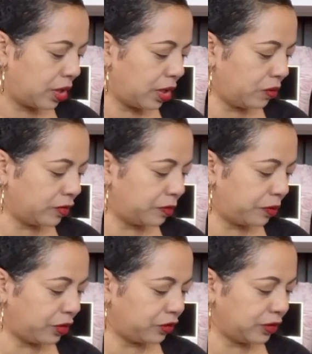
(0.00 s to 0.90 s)
It was
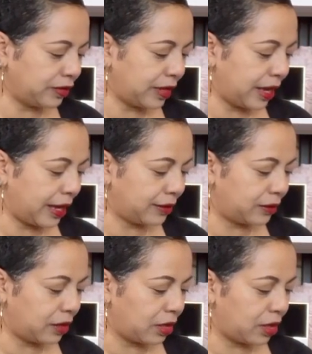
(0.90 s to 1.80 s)
purchased at
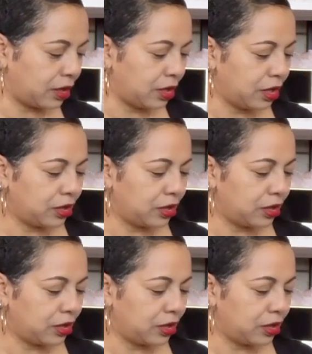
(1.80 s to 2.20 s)
the